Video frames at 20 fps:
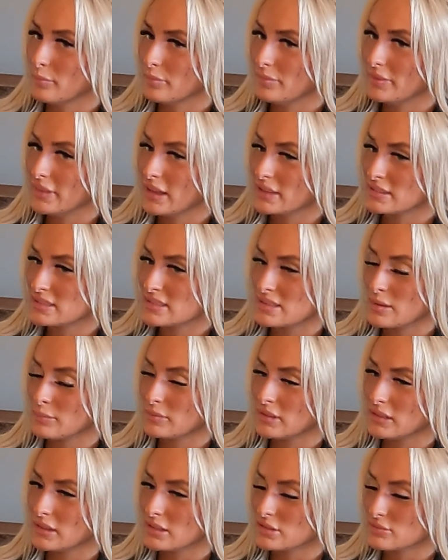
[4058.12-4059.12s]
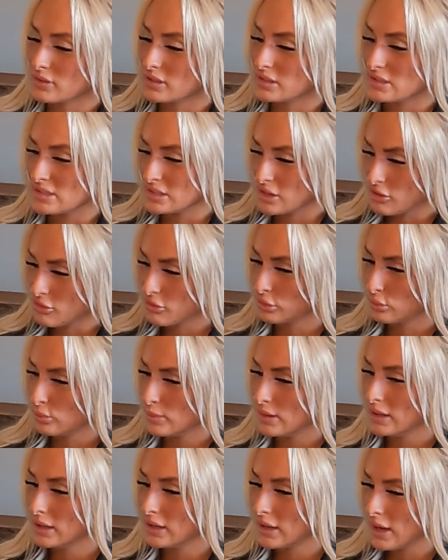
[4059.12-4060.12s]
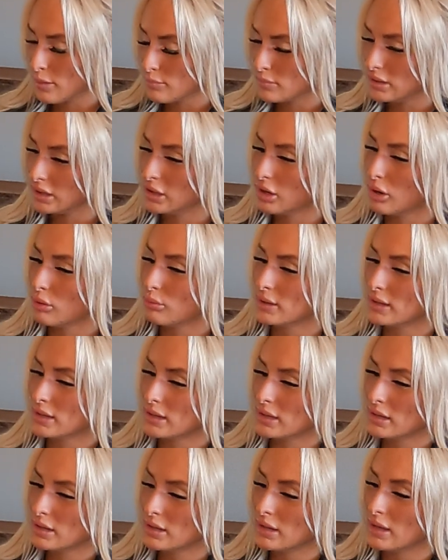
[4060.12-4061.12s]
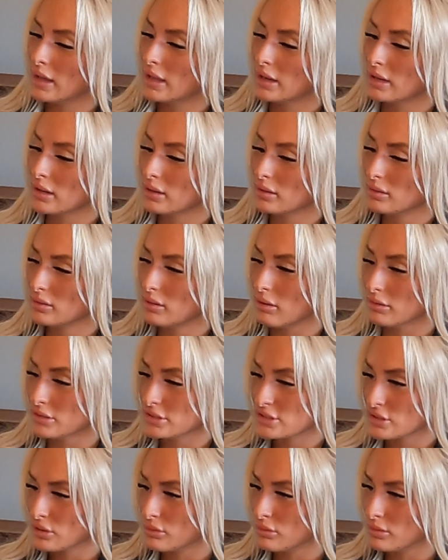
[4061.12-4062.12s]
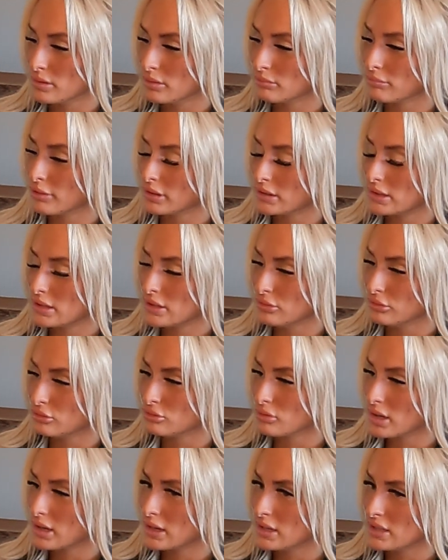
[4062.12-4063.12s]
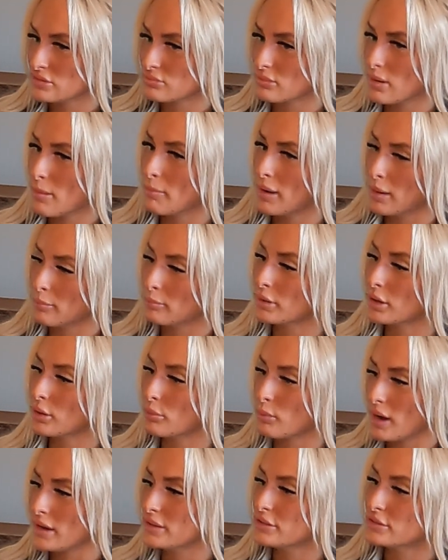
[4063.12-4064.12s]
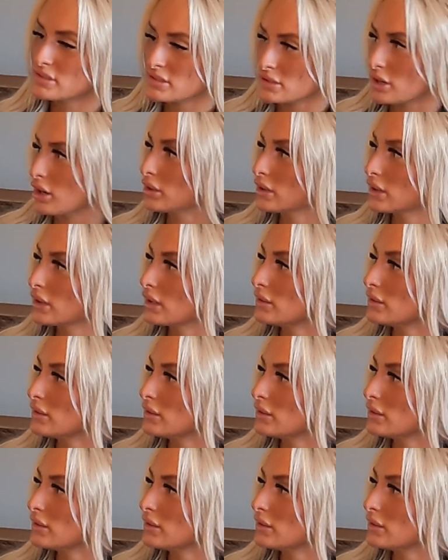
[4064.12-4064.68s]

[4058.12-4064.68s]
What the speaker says: That's something that's really stuck with me, kept me going, and also a really huge one is remember why you started.